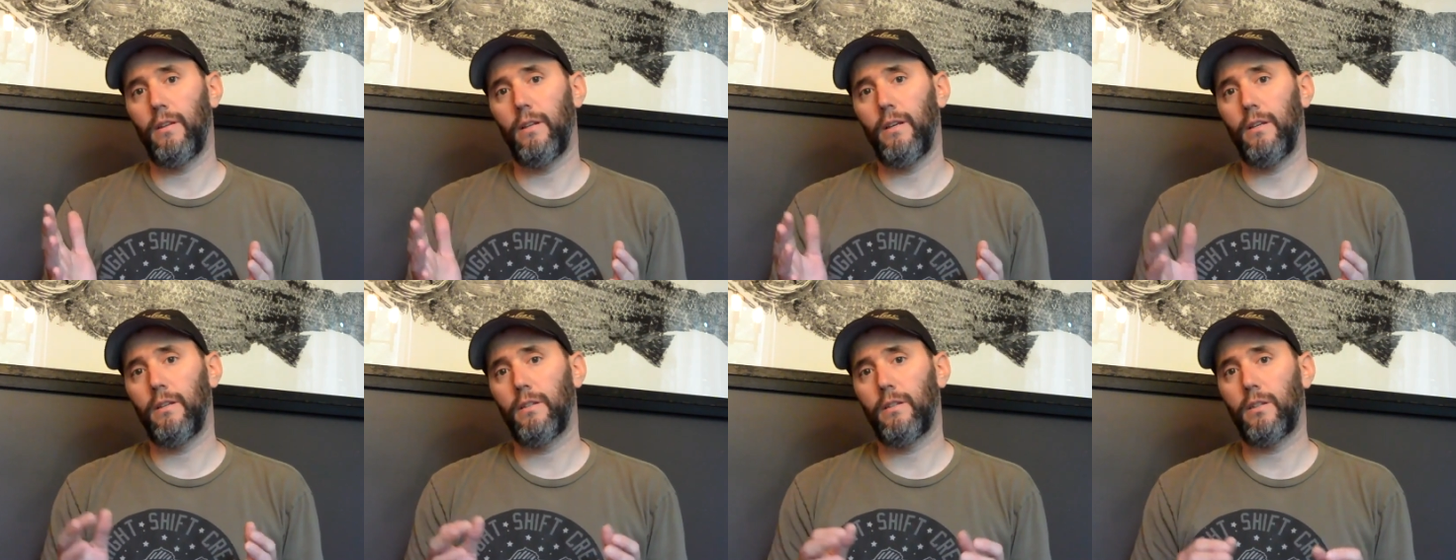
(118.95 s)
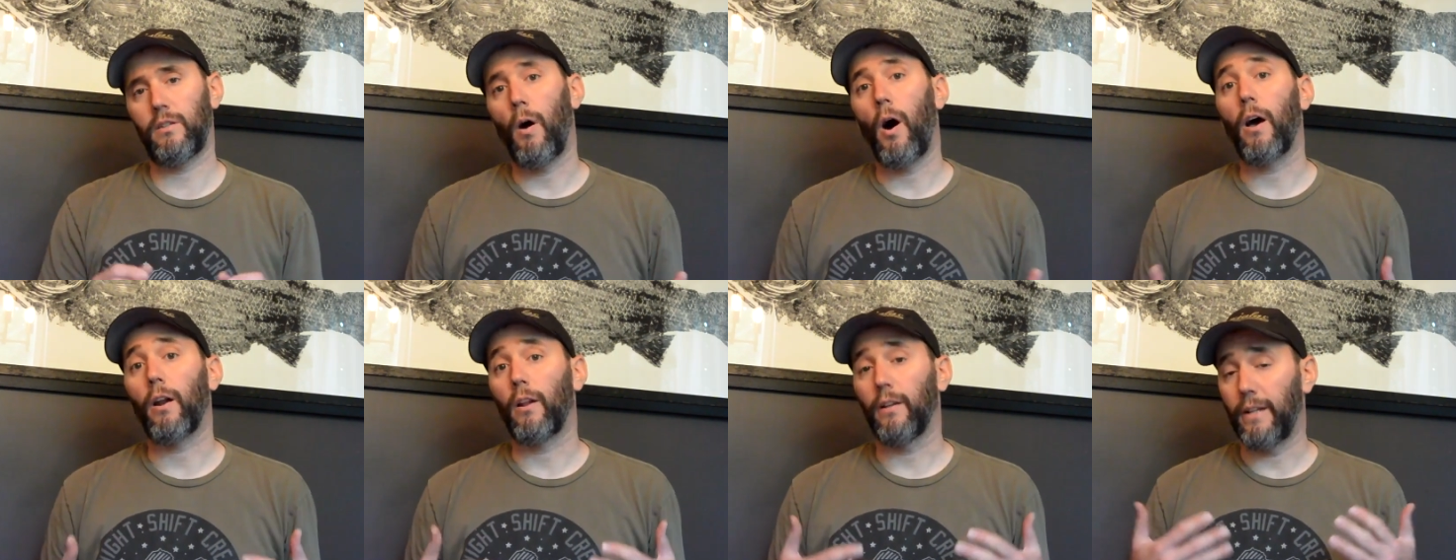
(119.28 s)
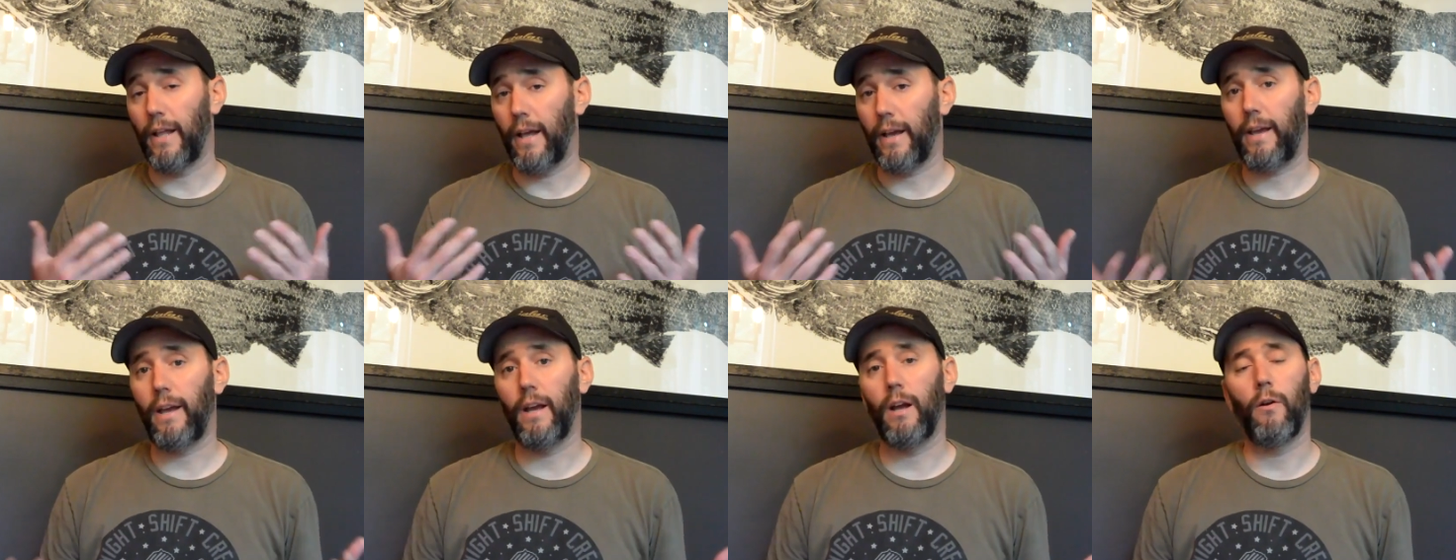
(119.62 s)
these
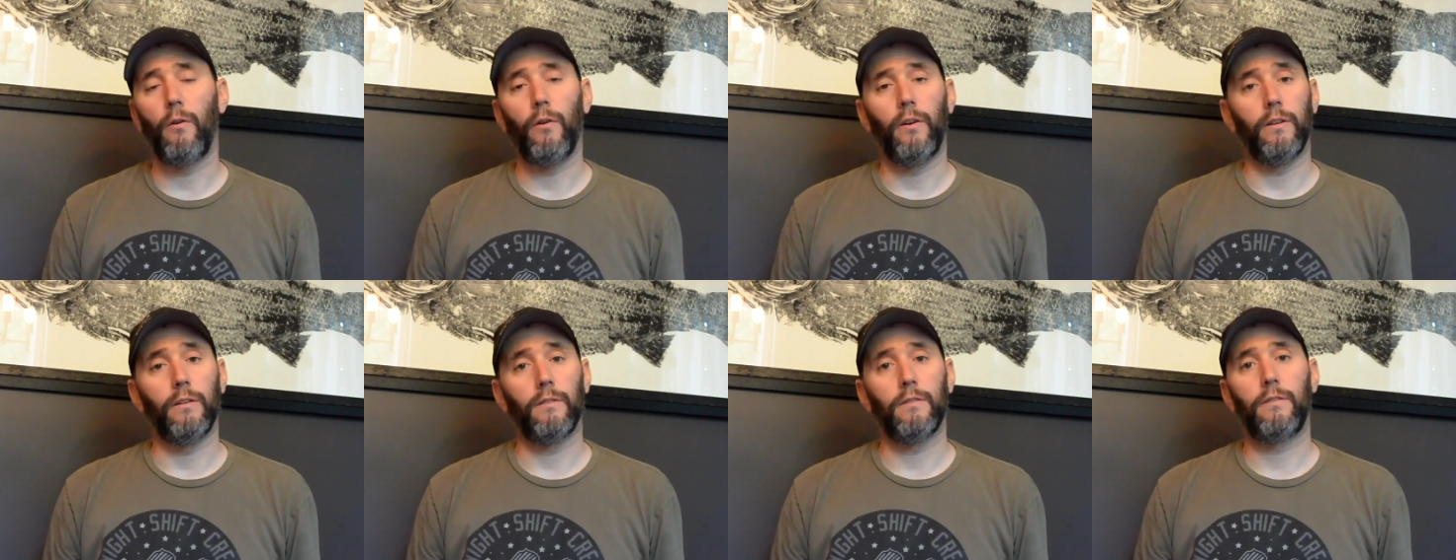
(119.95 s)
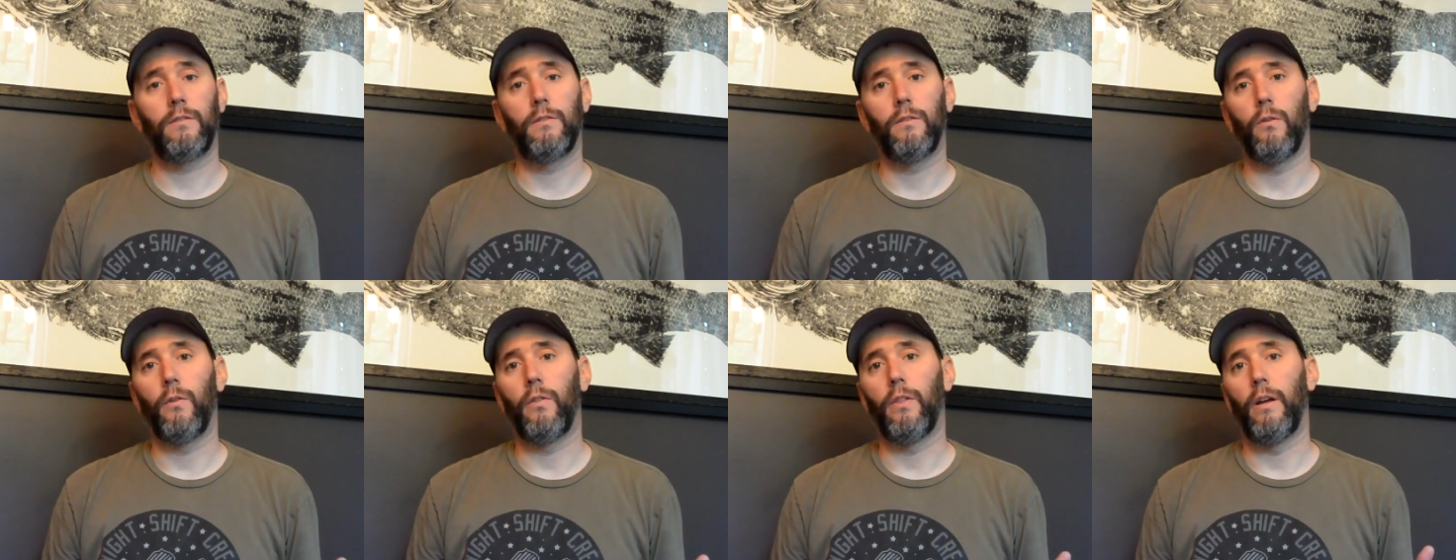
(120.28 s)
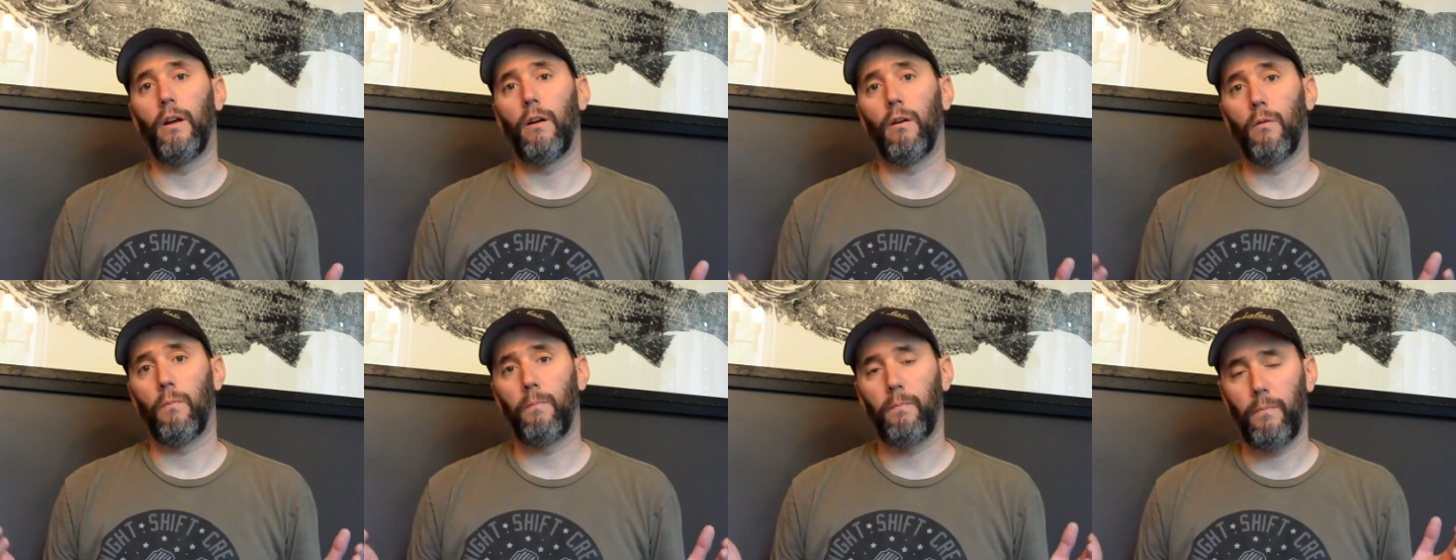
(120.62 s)
bottleneck areas, so
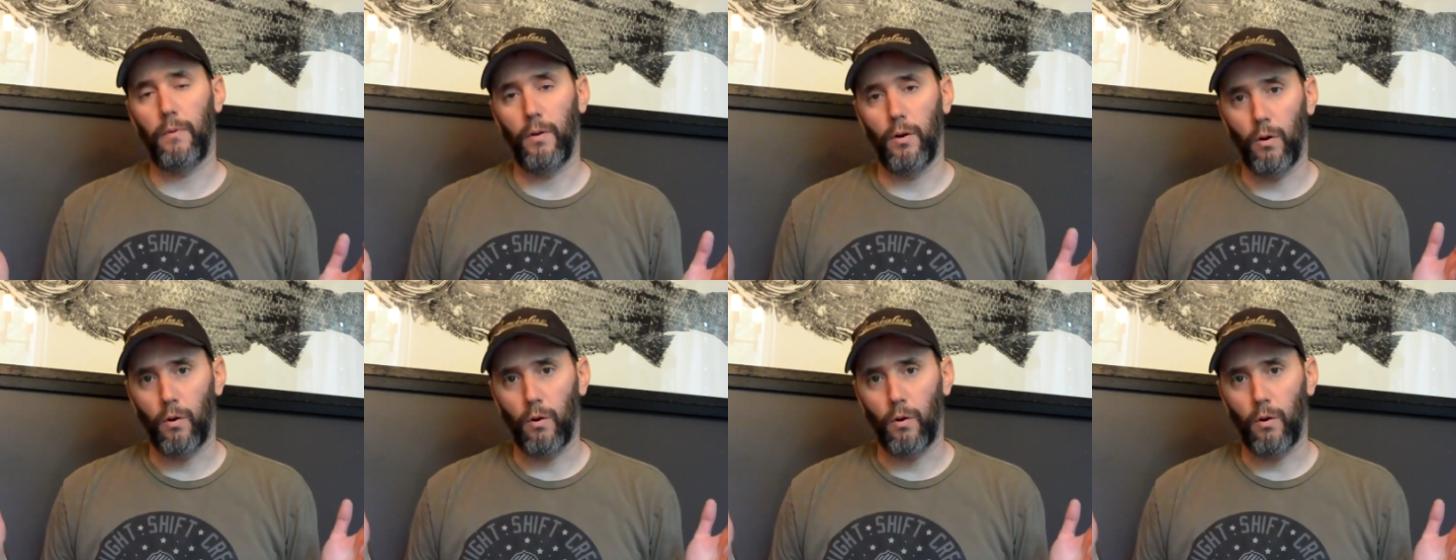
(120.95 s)
they're